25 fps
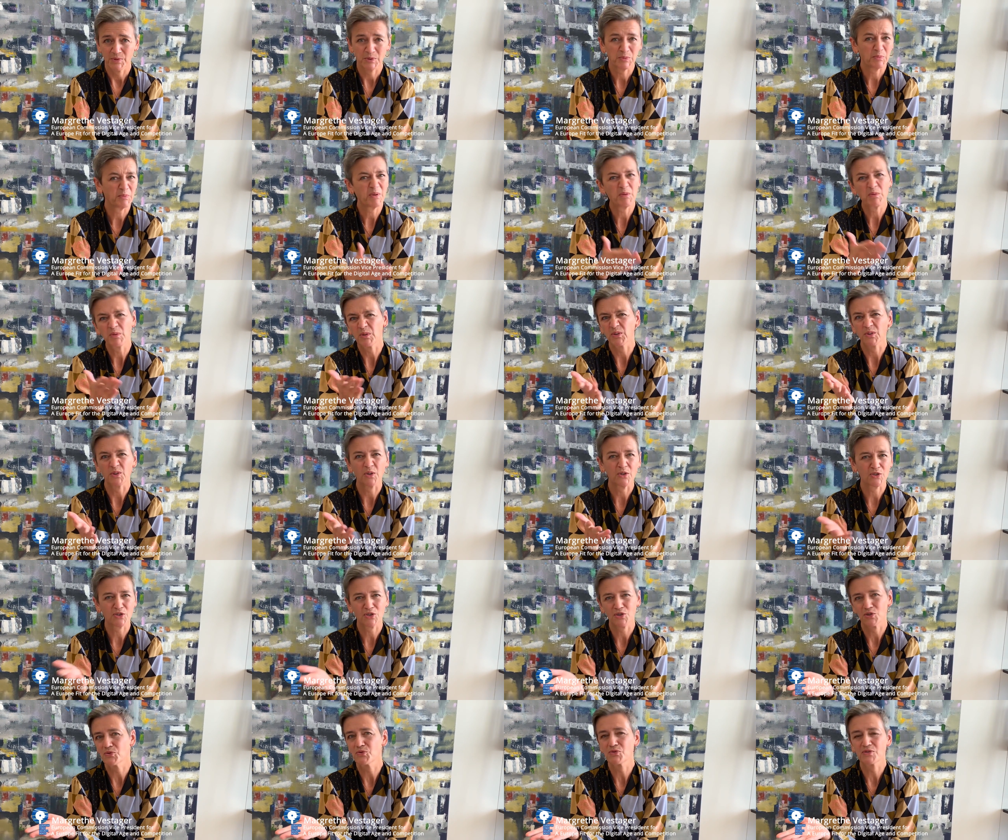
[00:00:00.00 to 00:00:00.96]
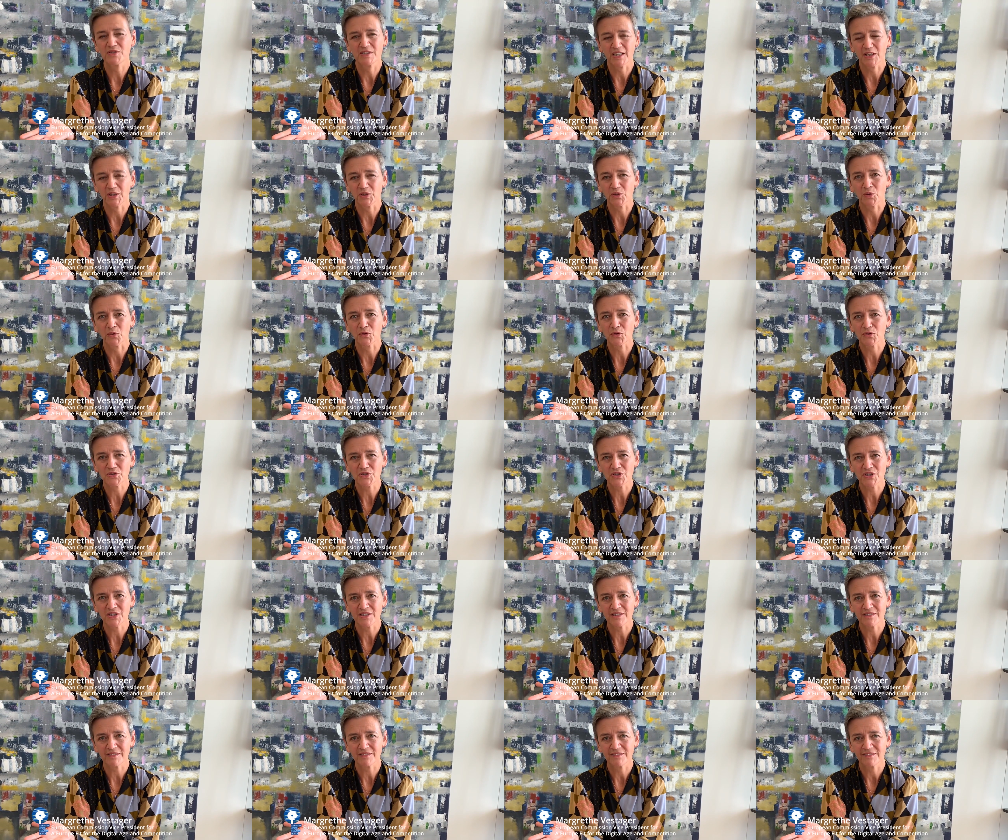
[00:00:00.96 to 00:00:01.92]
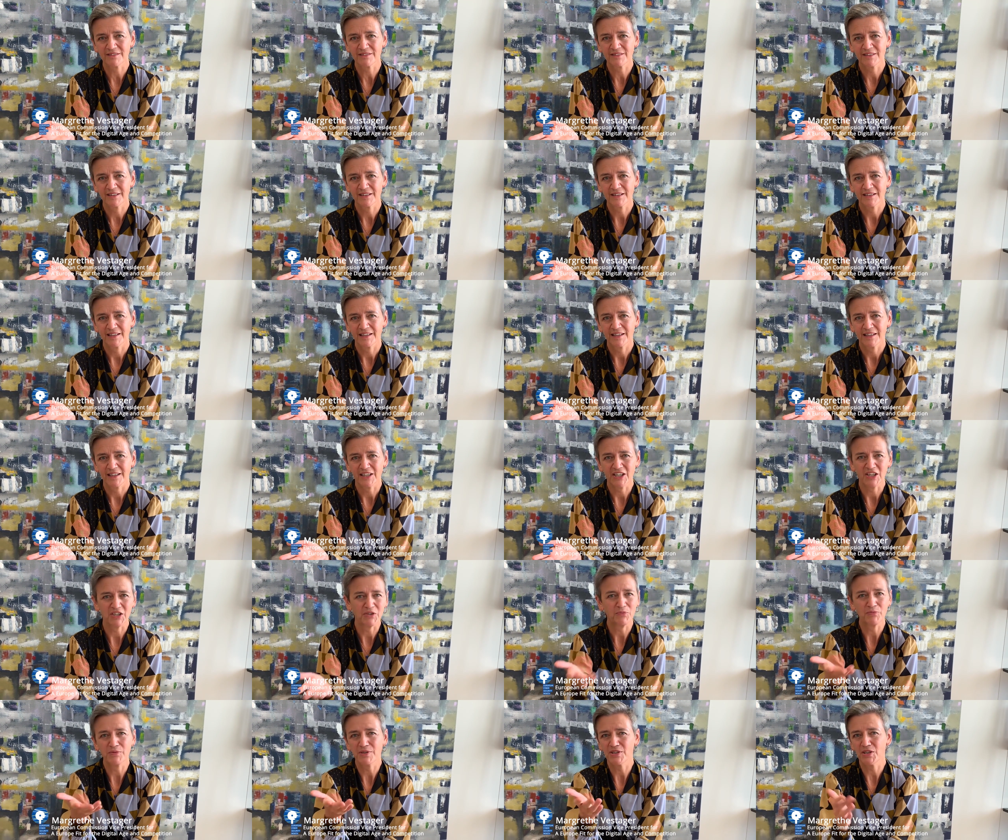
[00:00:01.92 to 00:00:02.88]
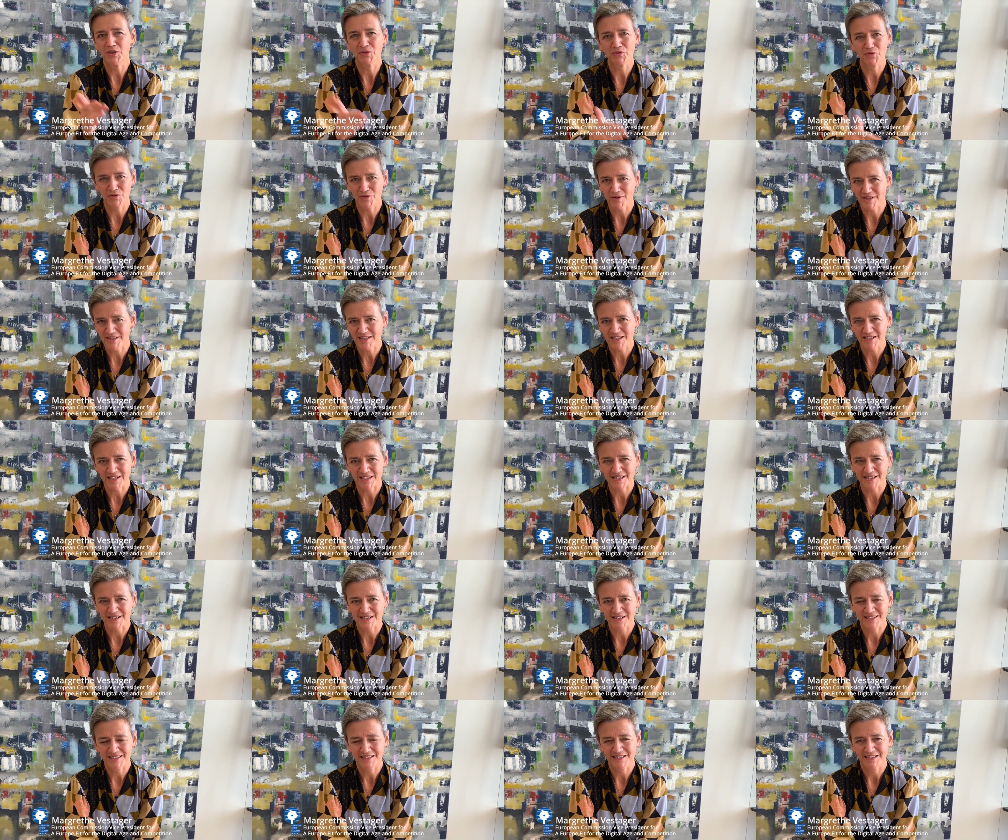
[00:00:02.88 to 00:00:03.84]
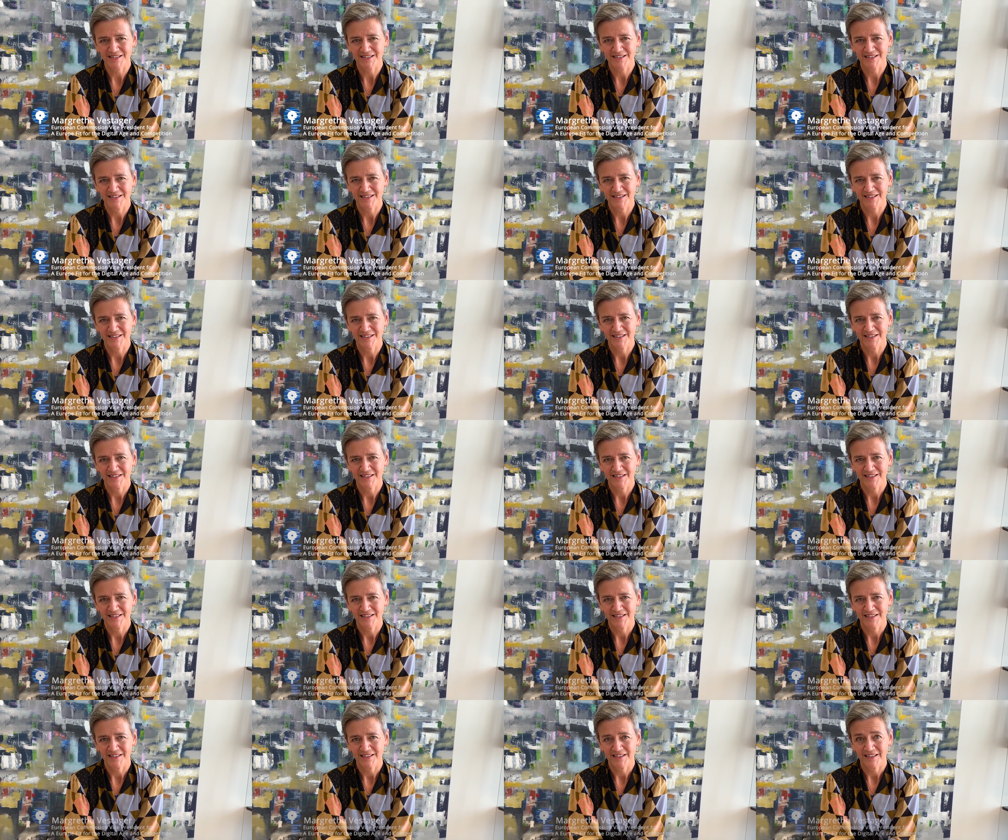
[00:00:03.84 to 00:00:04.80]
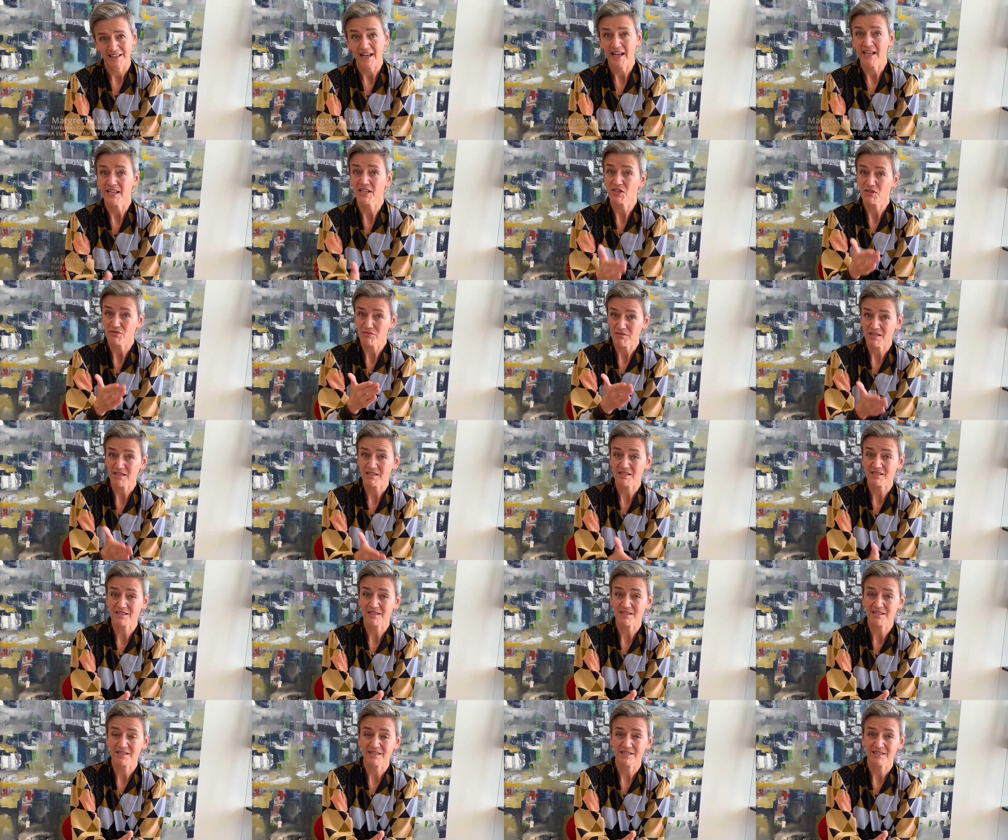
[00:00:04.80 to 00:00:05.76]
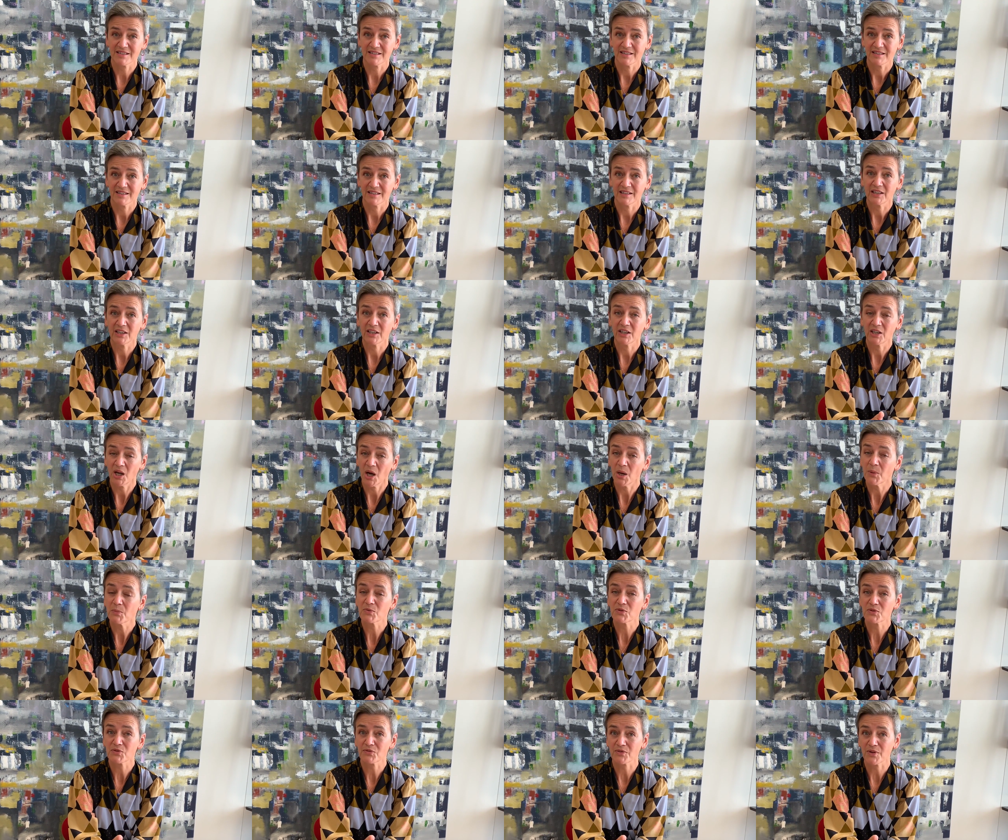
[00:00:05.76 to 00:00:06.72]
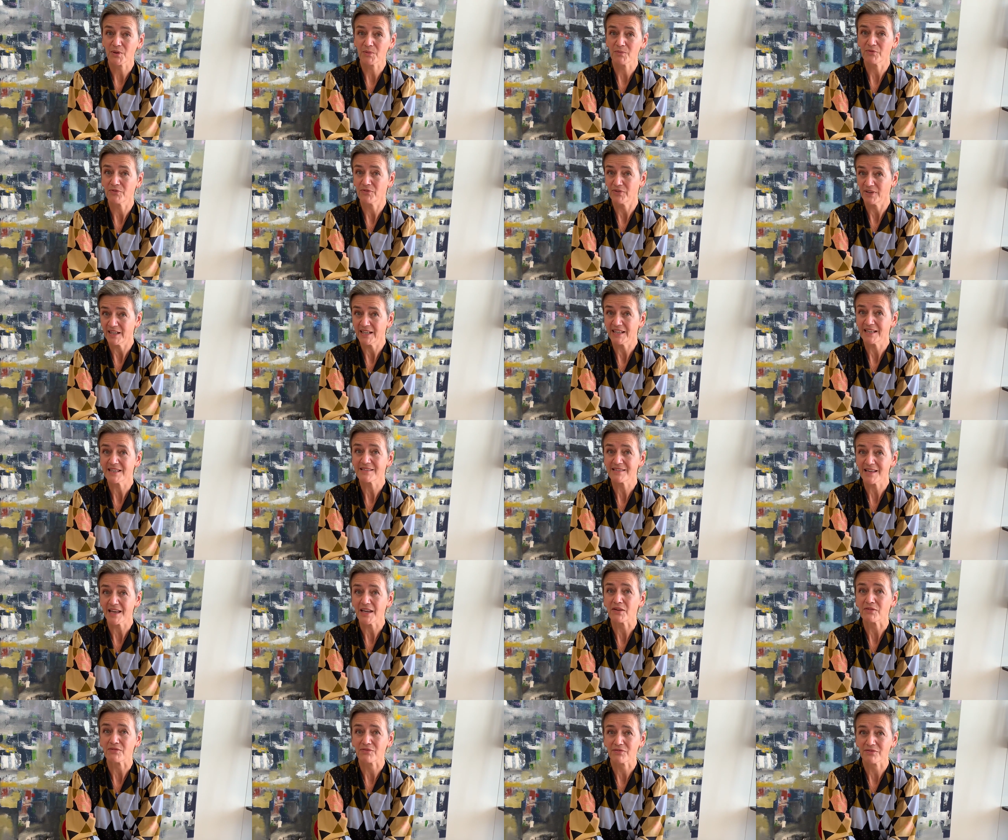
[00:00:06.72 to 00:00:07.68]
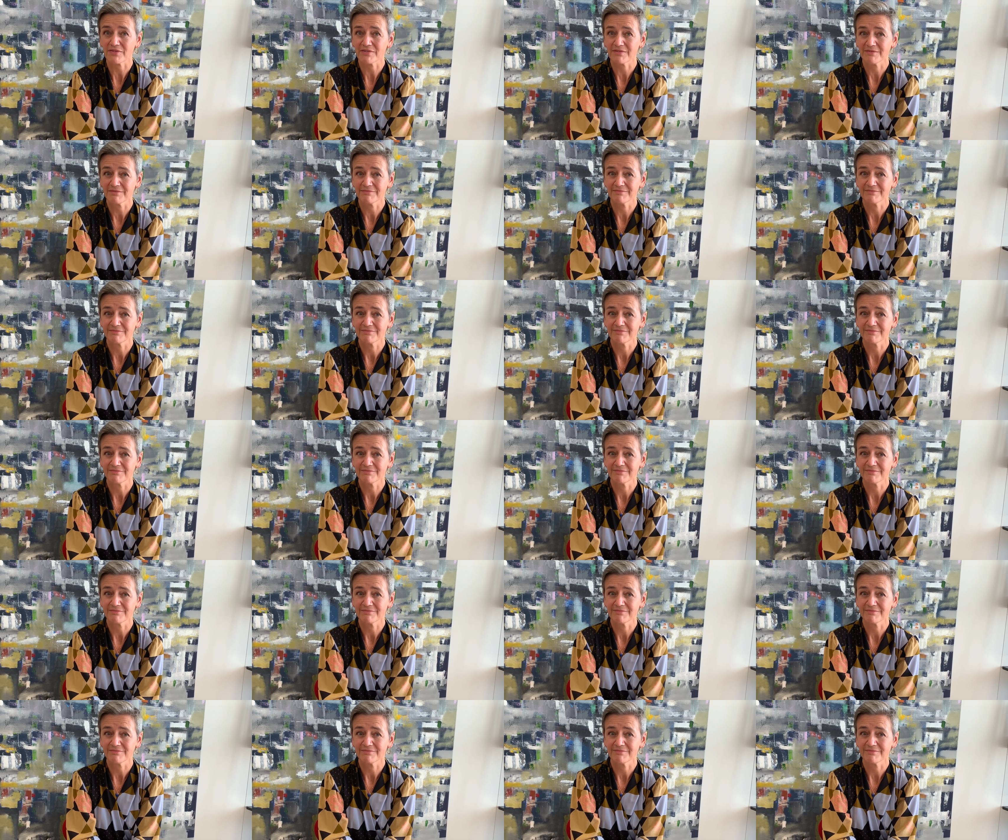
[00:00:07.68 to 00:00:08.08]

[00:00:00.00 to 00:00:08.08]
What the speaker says: But we will not use technology if we don't trust it. And trust comes from feeling safe.